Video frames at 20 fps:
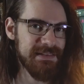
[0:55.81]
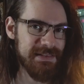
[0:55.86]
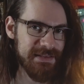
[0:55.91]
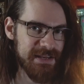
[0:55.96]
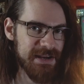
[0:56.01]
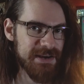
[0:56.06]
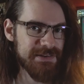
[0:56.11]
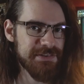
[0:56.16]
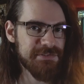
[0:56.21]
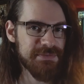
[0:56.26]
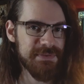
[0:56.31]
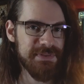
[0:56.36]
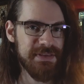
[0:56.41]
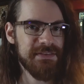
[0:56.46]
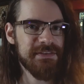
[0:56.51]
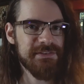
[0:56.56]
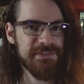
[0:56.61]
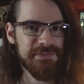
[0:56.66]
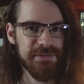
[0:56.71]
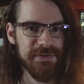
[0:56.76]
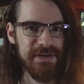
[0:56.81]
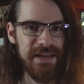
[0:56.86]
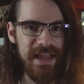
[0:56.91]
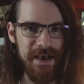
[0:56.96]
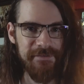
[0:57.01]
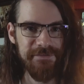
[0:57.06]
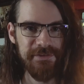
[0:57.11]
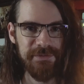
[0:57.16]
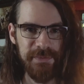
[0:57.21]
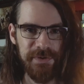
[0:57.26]
And the characters within the story
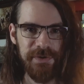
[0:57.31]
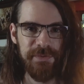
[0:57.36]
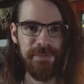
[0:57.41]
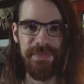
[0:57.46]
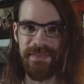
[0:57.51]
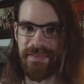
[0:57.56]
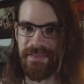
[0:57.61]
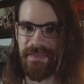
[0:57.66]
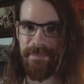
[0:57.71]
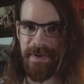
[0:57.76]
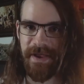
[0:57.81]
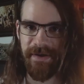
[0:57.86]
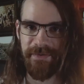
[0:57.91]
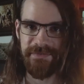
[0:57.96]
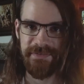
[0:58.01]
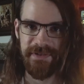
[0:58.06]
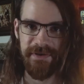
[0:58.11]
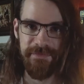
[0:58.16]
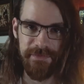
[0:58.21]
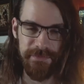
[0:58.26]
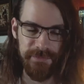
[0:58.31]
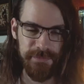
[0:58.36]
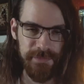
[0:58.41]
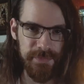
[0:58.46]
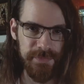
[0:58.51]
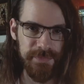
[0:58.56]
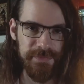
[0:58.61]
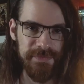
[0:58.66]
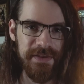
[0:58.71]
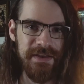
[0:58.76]
have to work within the bounds of the
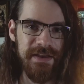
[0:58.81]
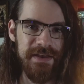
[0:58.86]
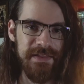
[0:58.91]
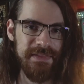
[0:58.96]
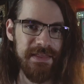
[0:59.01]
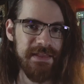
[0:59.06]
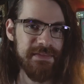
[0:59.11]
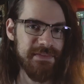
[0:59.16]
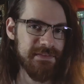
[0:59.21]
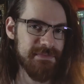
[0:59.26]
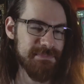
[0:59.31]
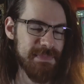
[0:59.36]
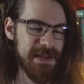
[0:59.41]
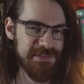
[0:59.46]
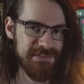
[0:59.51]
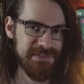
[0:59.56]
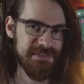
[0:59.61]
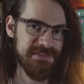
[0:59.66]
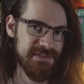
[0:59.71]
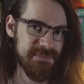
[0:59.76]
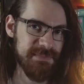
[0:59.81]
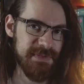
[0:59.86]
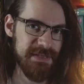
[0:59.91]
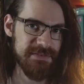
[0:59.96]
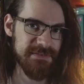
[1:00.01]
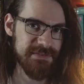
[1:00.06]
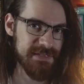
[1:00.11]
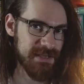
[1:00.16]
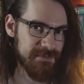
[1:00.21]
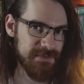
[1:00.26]
rules that this magic system
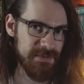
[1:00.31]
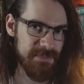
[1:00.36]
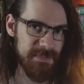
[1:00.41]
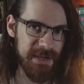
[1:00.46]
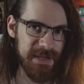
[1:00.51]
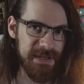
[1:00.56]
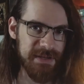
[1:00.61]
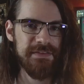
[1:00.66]
is governed by.